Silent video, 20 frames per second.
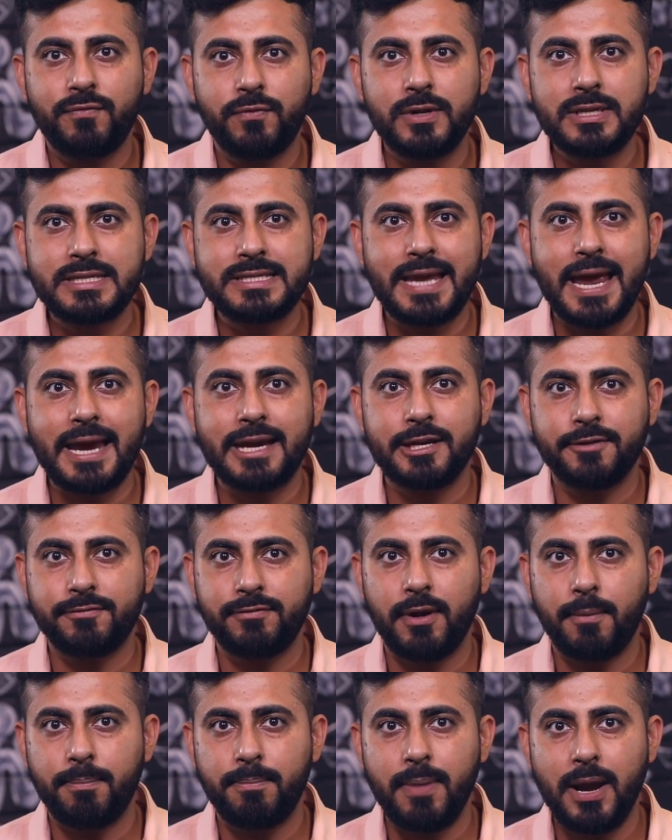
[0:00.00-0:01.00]
full-stack
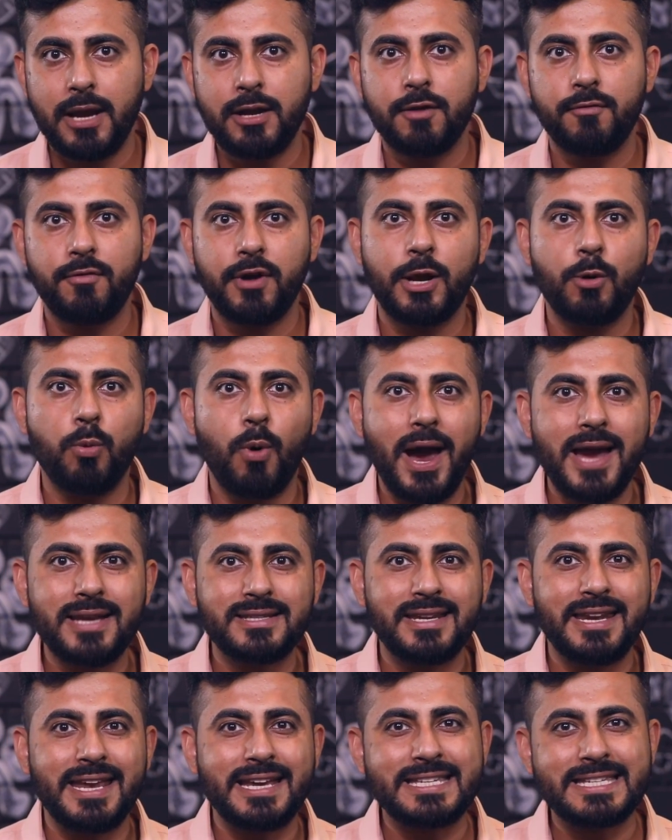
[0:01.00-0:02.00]
development requires
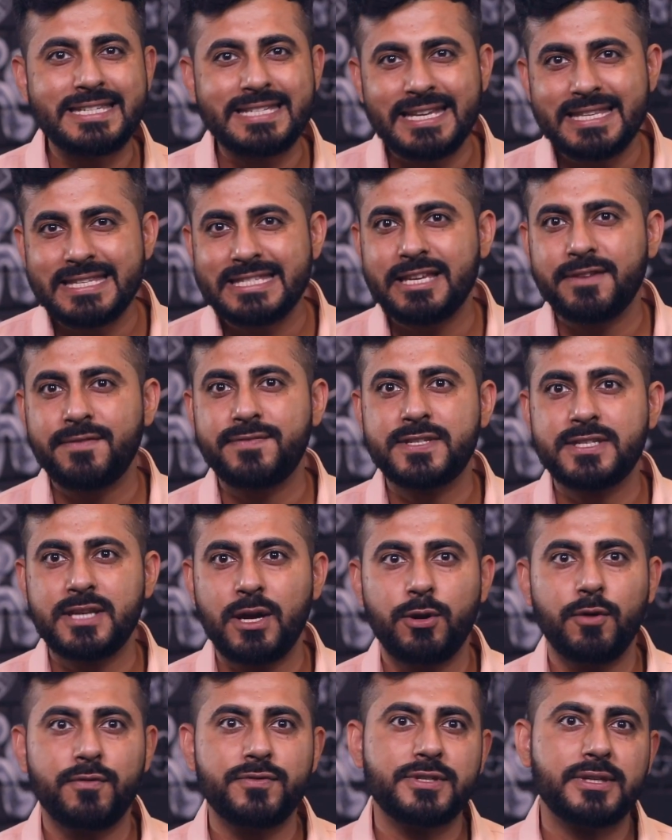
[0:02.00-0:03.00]
an extensive
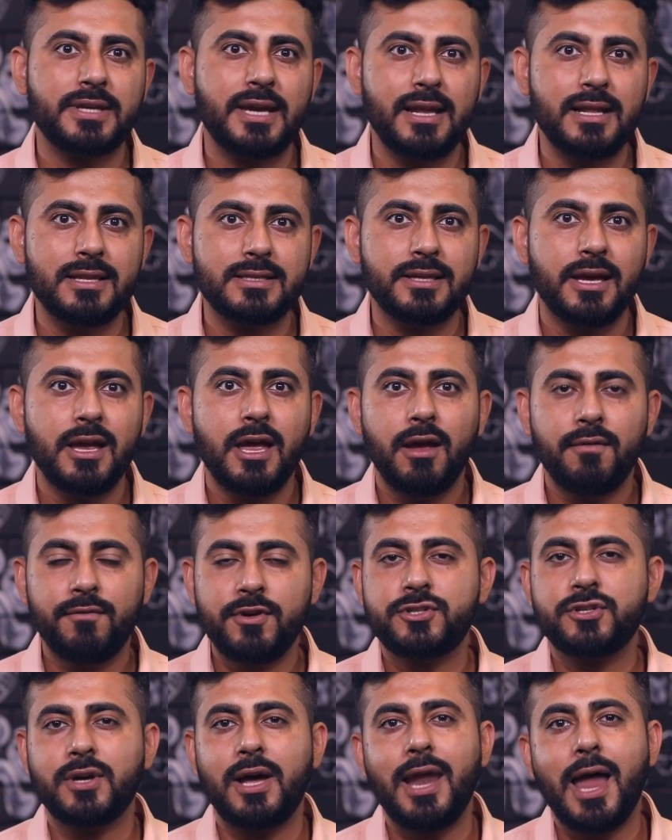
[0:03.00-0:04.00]
set of skills
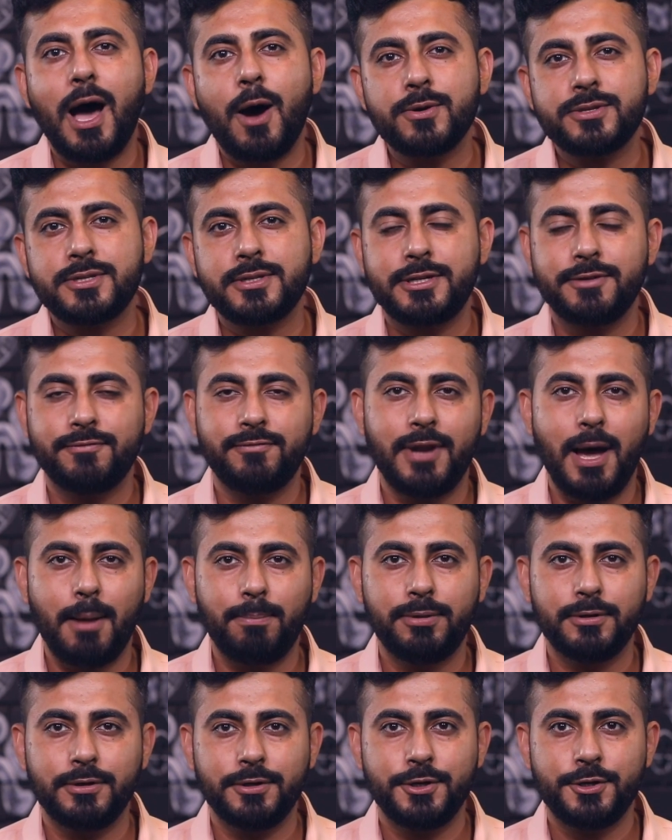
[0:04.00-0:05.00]
which allows the
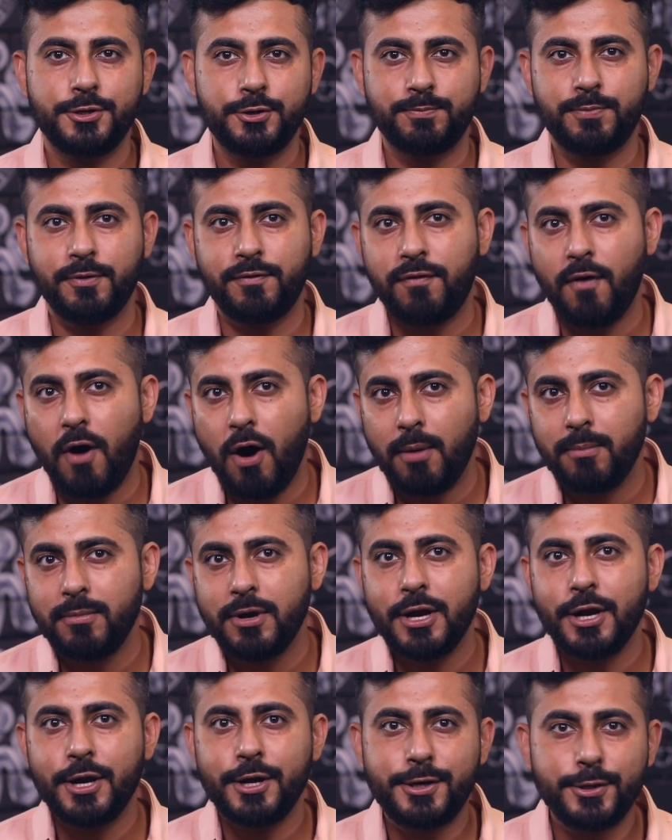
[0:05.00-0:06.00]
developer to perform
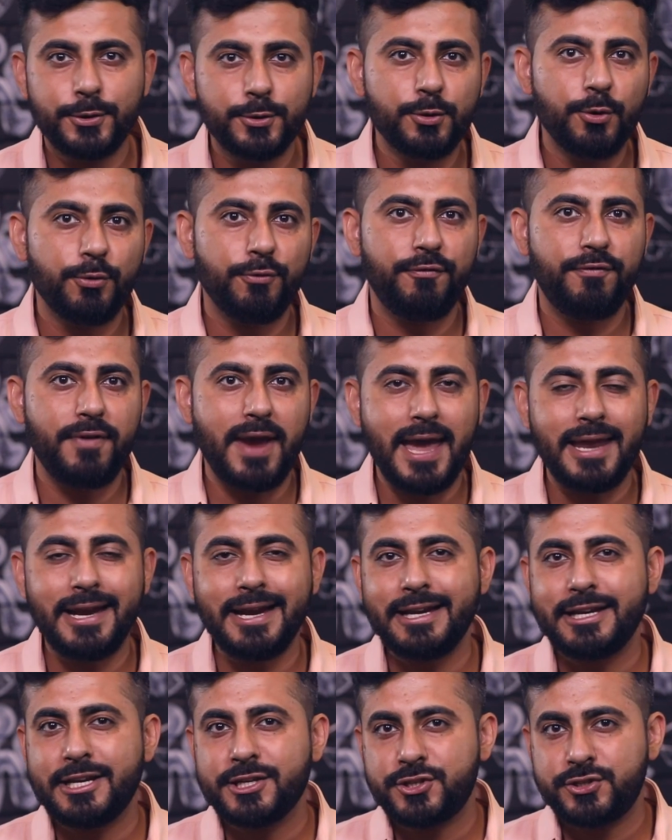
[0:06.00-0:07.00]
two
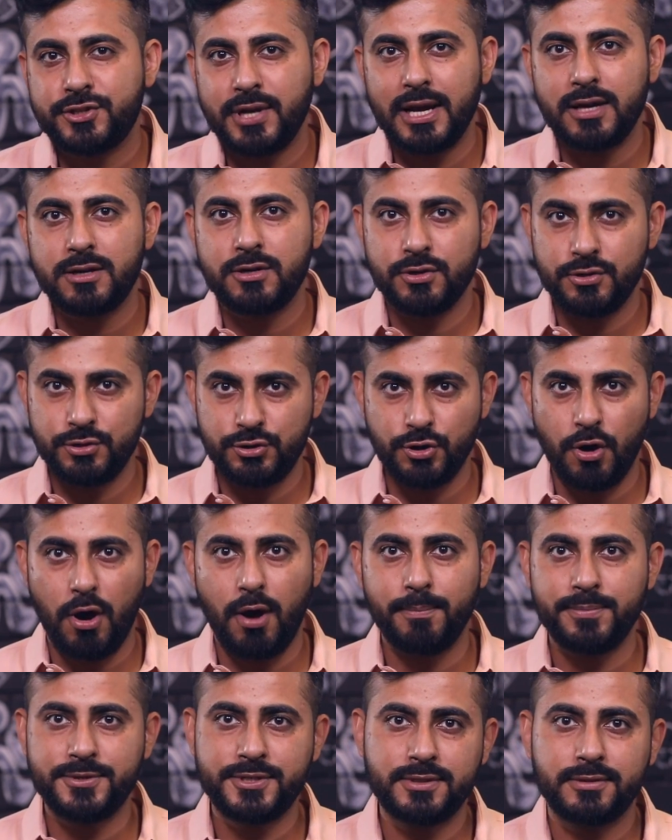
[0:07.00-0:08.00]
very distinct
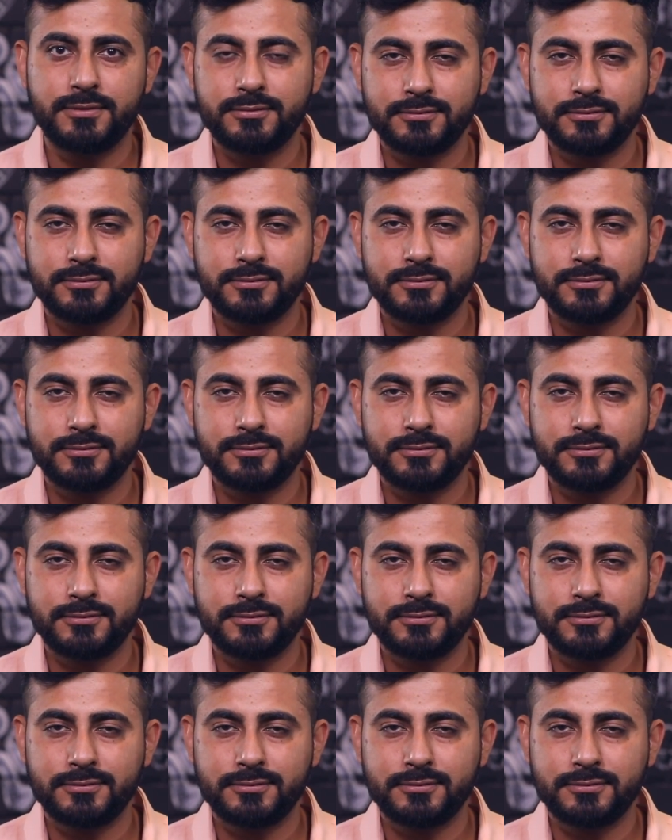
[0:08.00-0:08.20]
jobs.